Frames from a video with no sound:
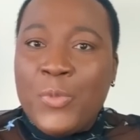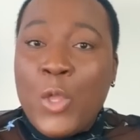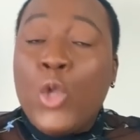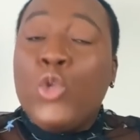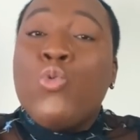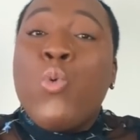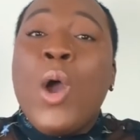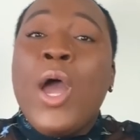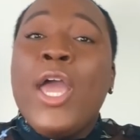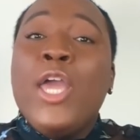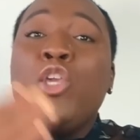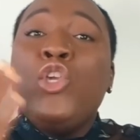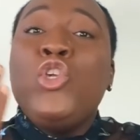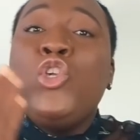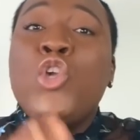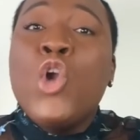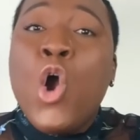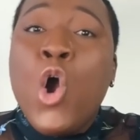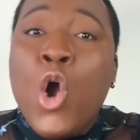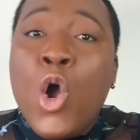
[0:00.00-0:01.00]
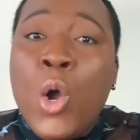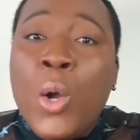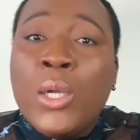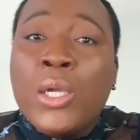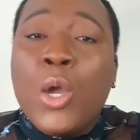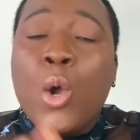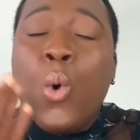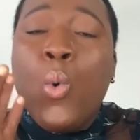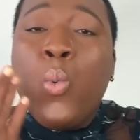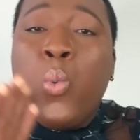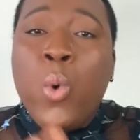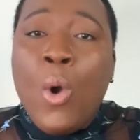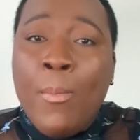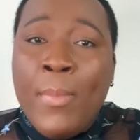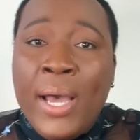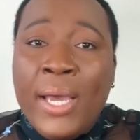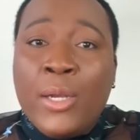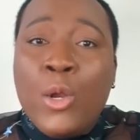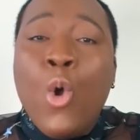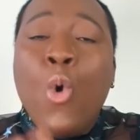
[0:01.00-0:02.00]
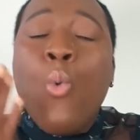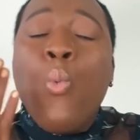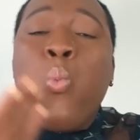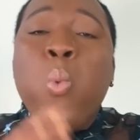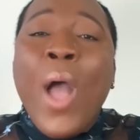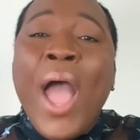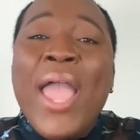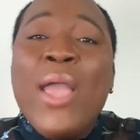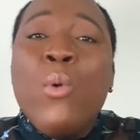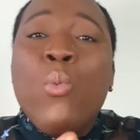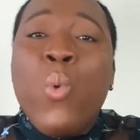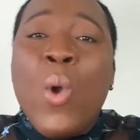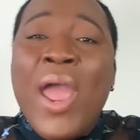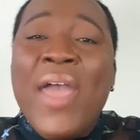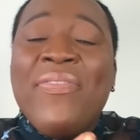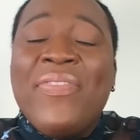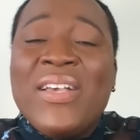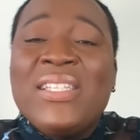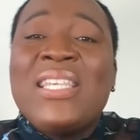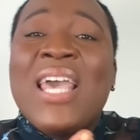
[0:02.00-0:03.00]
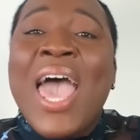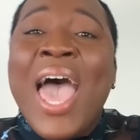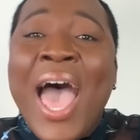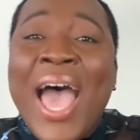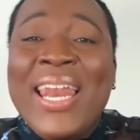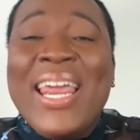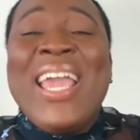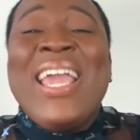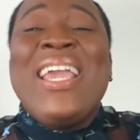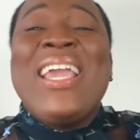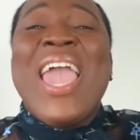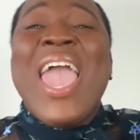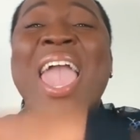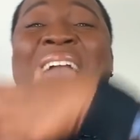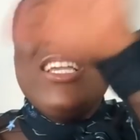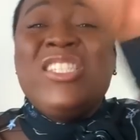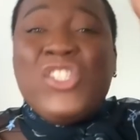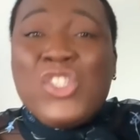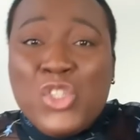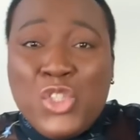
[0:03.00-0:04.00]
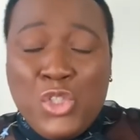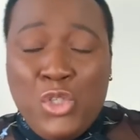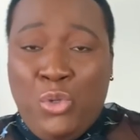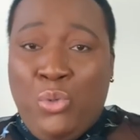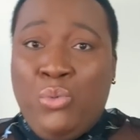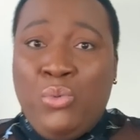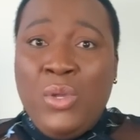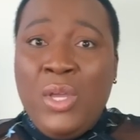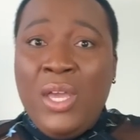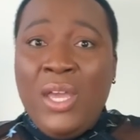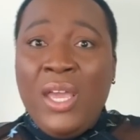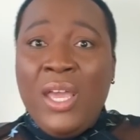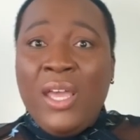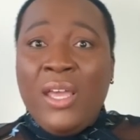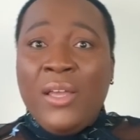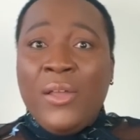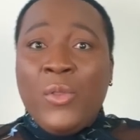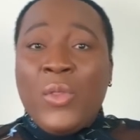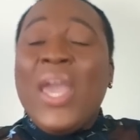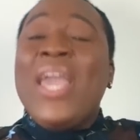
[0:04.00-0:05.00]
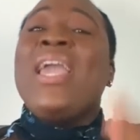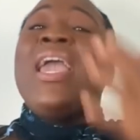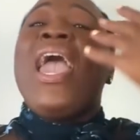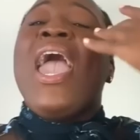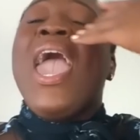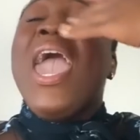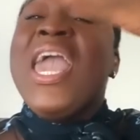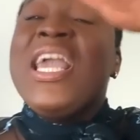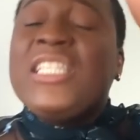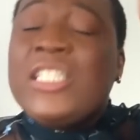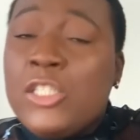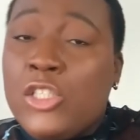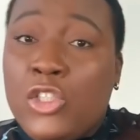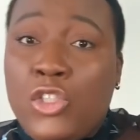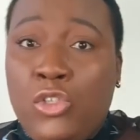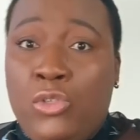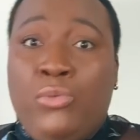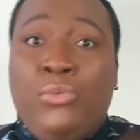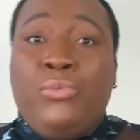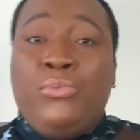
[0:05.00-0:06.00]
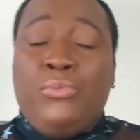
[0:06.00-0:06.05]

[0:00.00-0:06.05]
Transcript: You are a young woman. Why wear this hat? It ages you. It ages you.